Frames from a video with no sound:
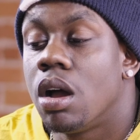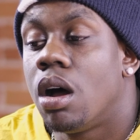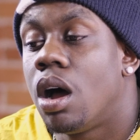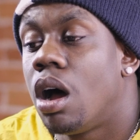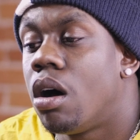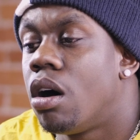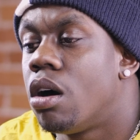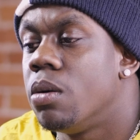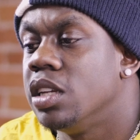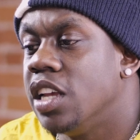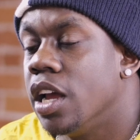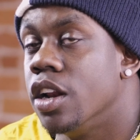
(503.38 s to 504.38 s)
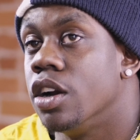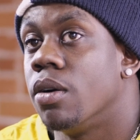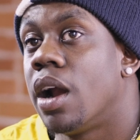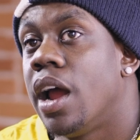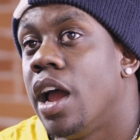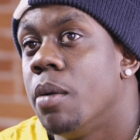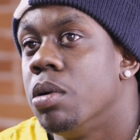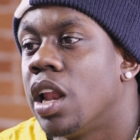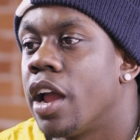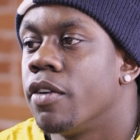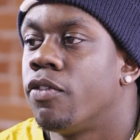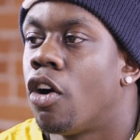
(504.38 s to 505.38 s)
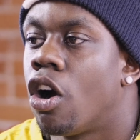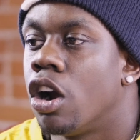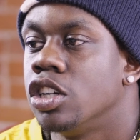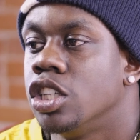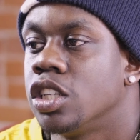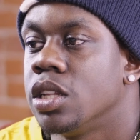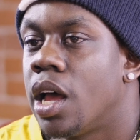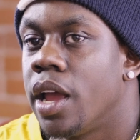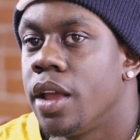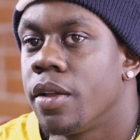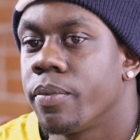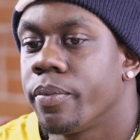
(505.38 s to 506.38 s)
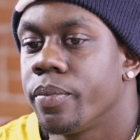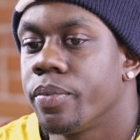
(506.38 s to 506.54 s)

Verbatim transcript: No, I always had the ground, but like far just like